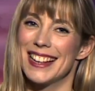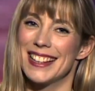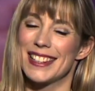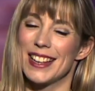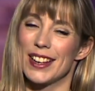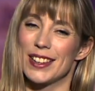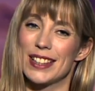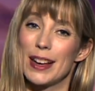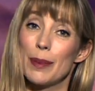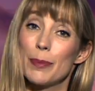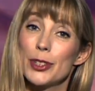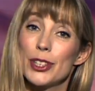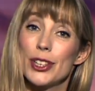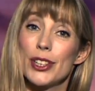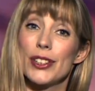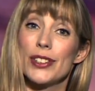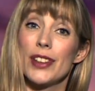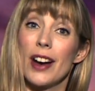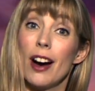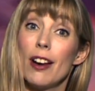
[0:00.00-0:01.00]
So
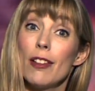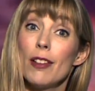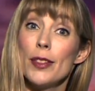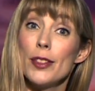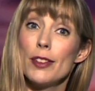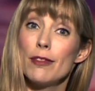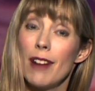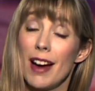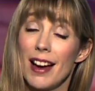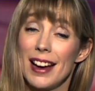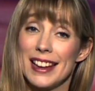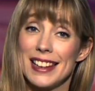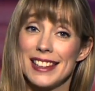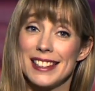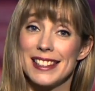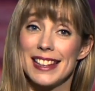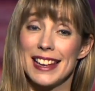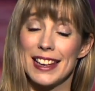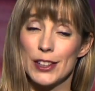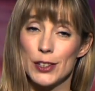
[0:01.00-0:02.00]
temperatures are on the
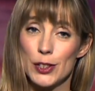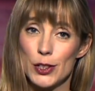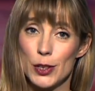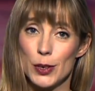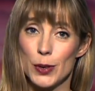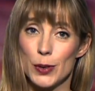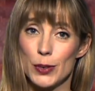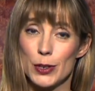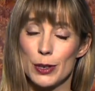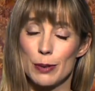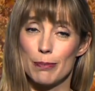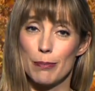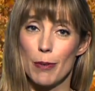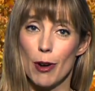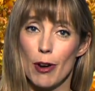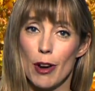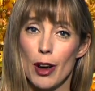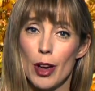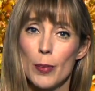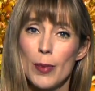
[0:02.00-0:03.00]
rise into
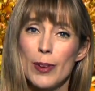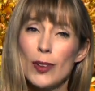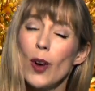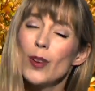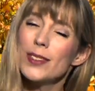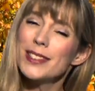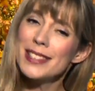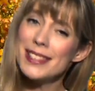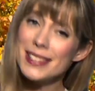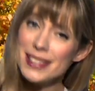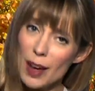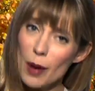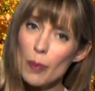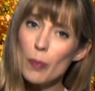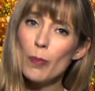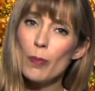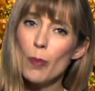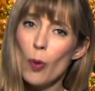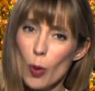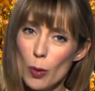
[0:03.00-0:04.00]
tomorrow. We've got some
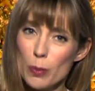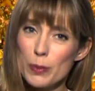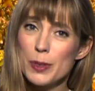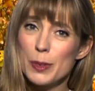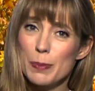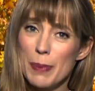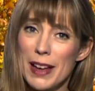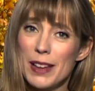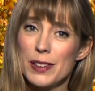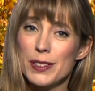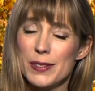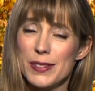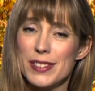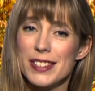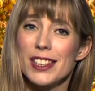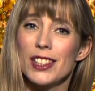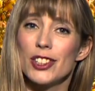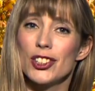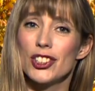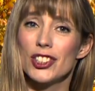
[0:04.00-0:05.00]
warm spells of
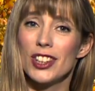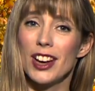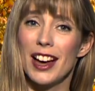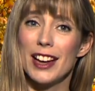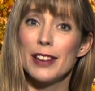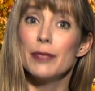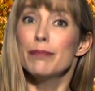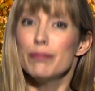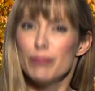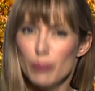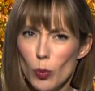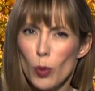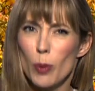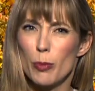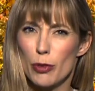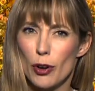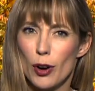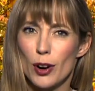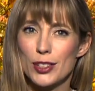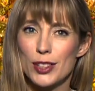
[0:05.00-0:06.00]
sunshine,
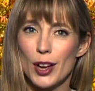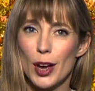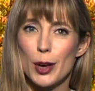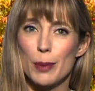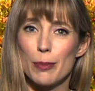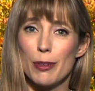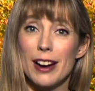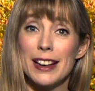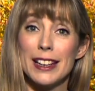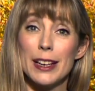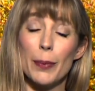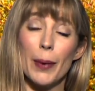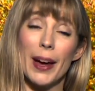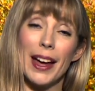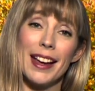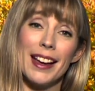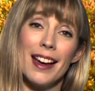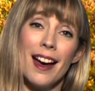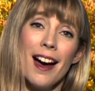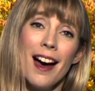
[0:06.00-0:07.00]
warm for October
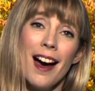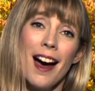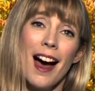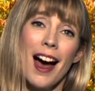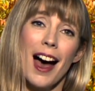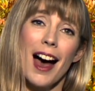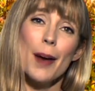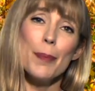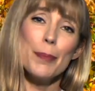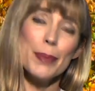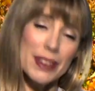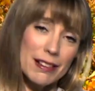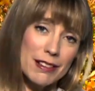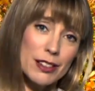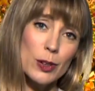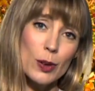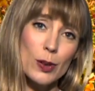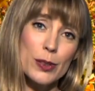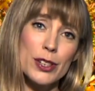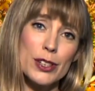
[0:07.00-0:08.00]
anyway, but there
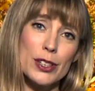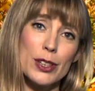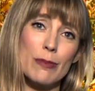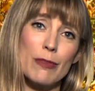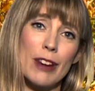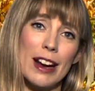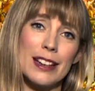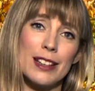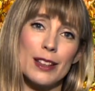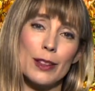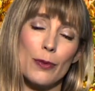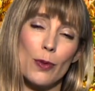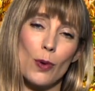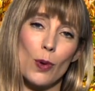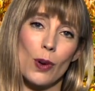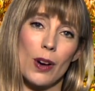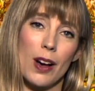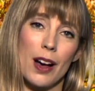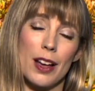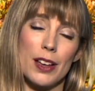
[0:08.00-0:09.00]
is also some rain in the
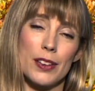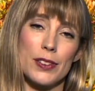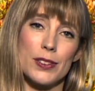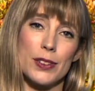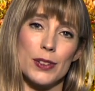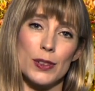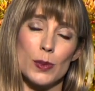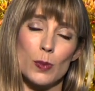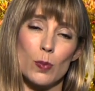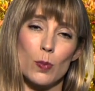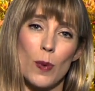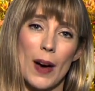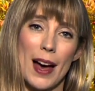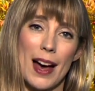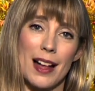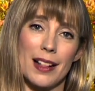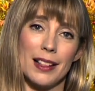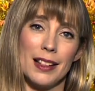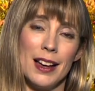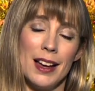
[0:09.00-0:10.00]
forecast as
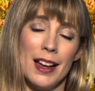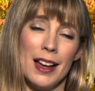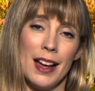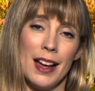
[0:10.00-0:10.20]
well.